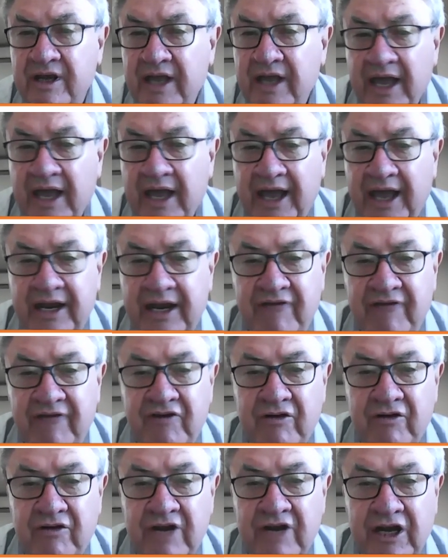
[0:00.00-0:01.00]
And if
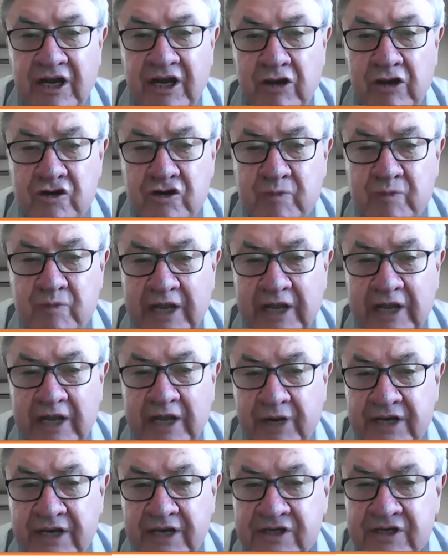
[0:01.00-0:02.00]
you reduce blood
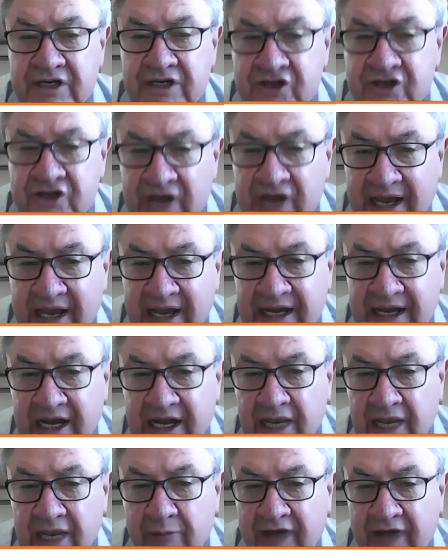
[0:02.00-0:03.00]
pressure
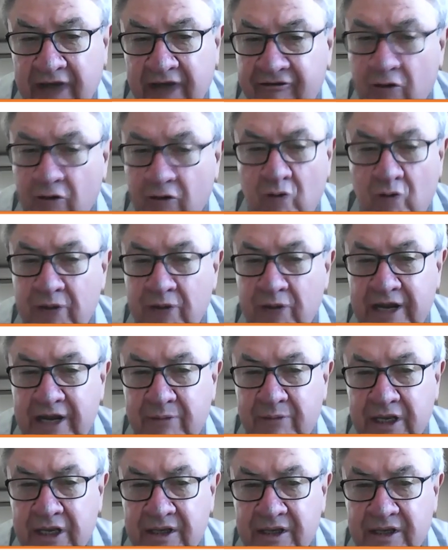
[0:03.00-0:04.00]
slightly by 4
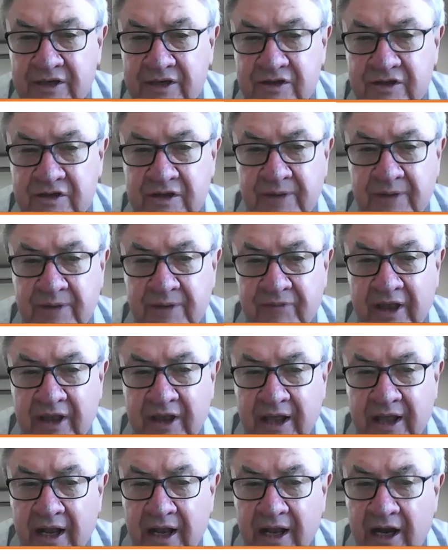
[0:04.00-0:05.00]
millimeters,
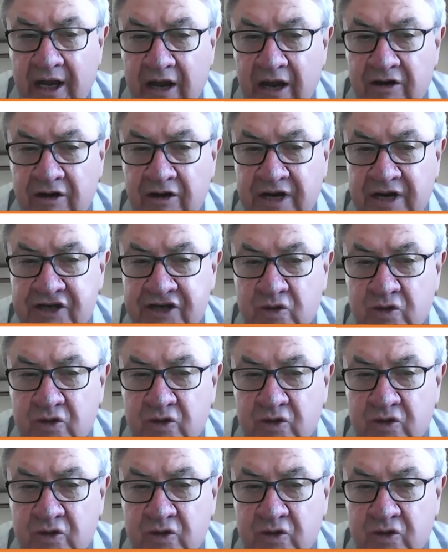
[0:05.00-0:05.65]
low risk will